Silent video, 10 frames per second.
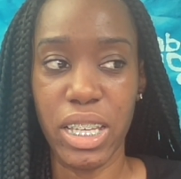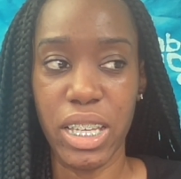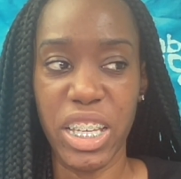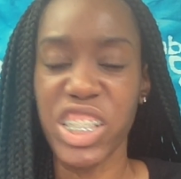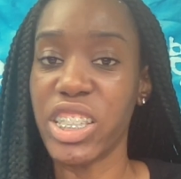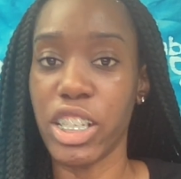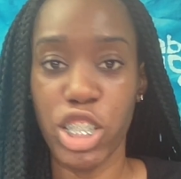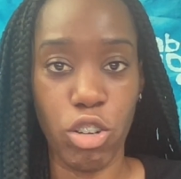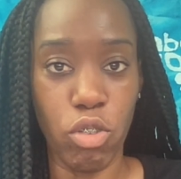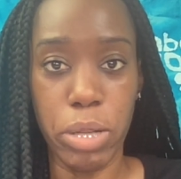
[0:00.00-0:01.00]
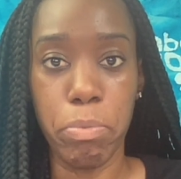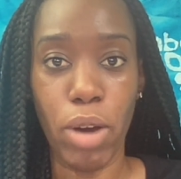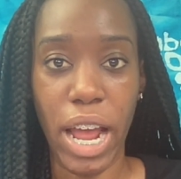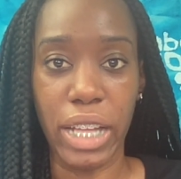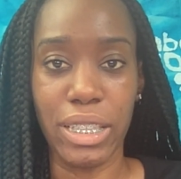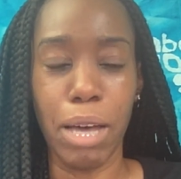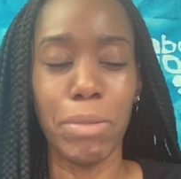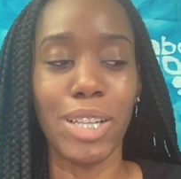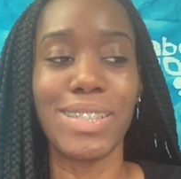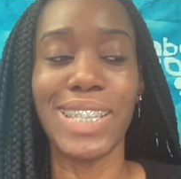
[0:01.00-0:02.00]
is such a great brand. I'm
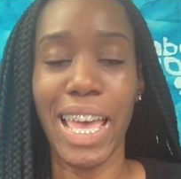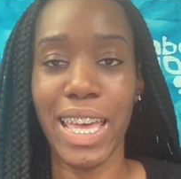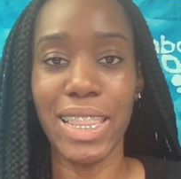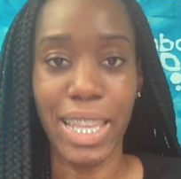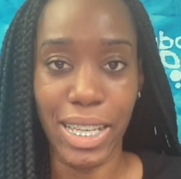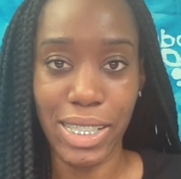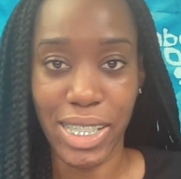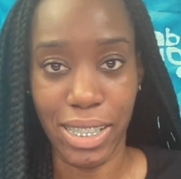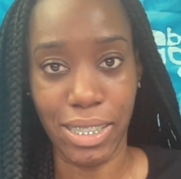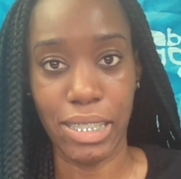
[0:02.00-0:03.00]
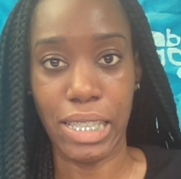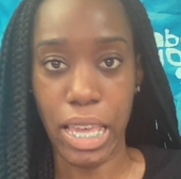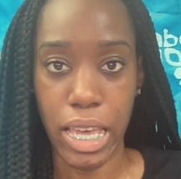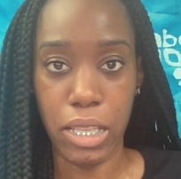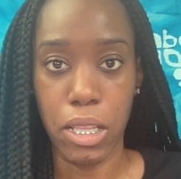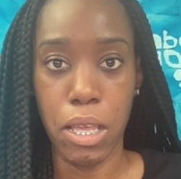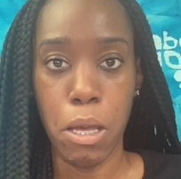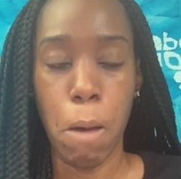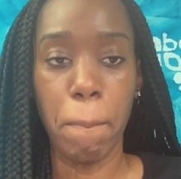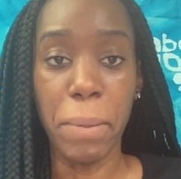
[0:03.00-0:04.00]
not saying this just to say it,
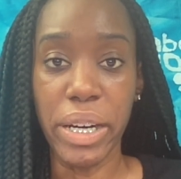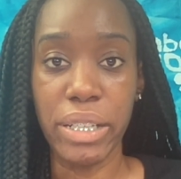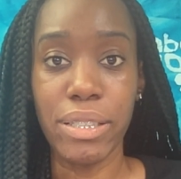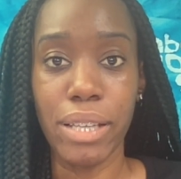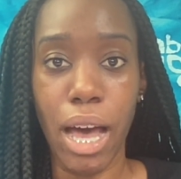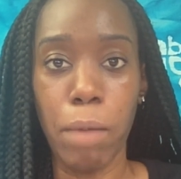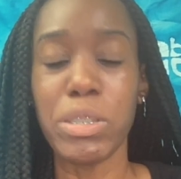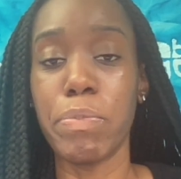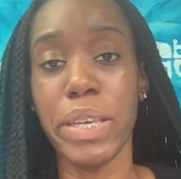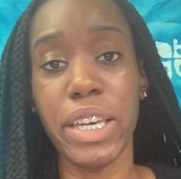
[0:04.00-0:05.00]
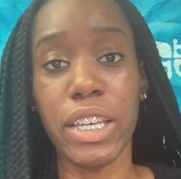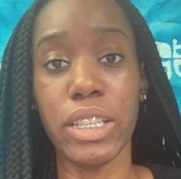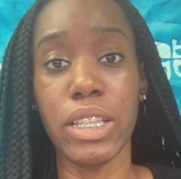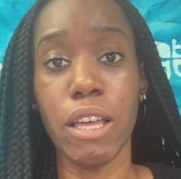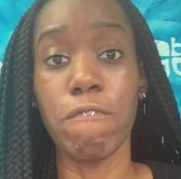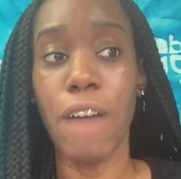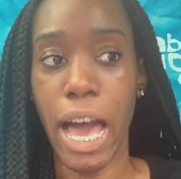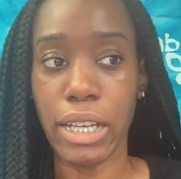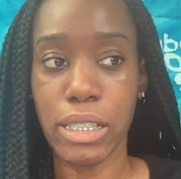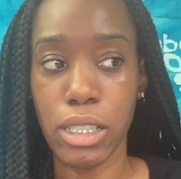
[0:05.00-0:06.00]
but I'm speaking
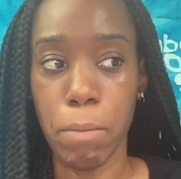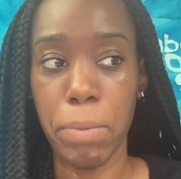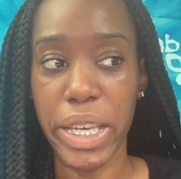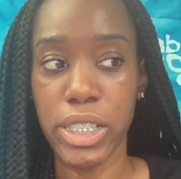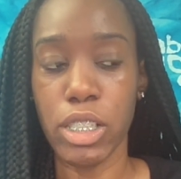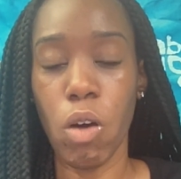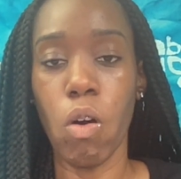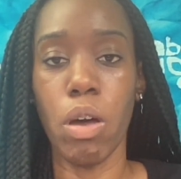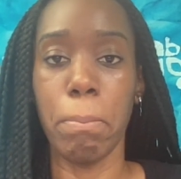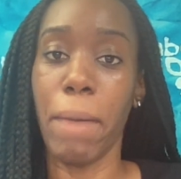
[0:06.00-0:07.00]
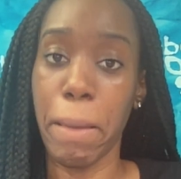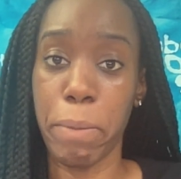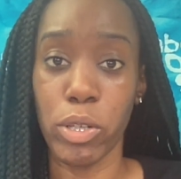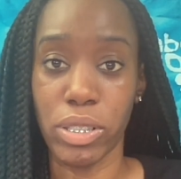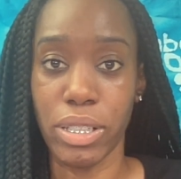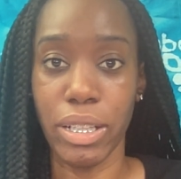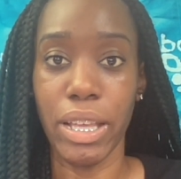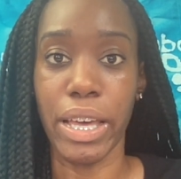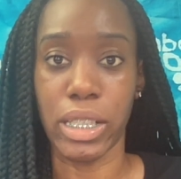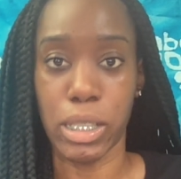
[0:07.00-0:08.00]
facts based on my personal
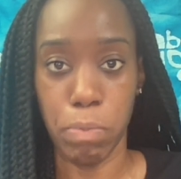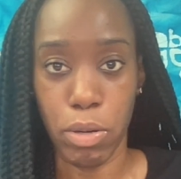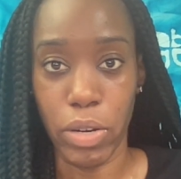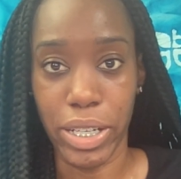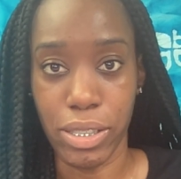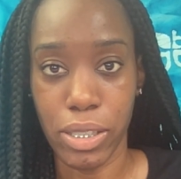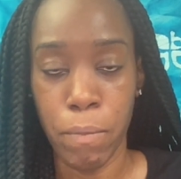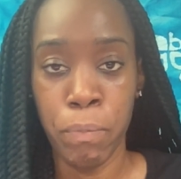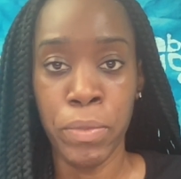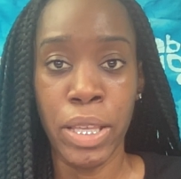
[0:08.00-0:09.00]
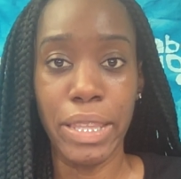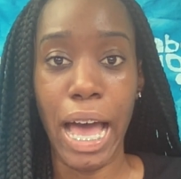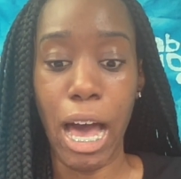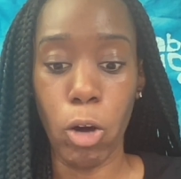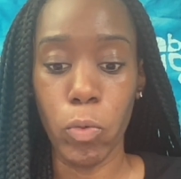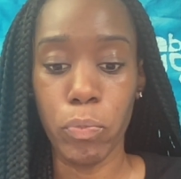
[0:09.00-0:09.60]
experience. Now,